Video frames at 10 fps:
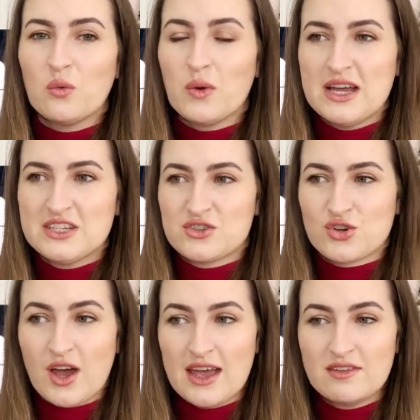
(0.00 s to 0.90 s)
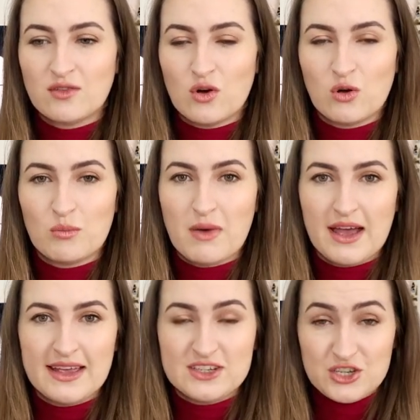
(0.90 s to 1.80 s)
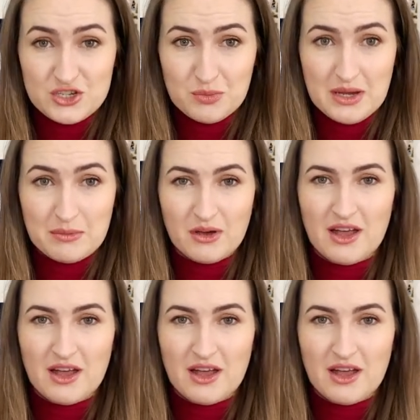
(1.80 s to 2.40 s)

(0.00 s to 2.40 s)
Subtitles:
where to try for my tissue paper,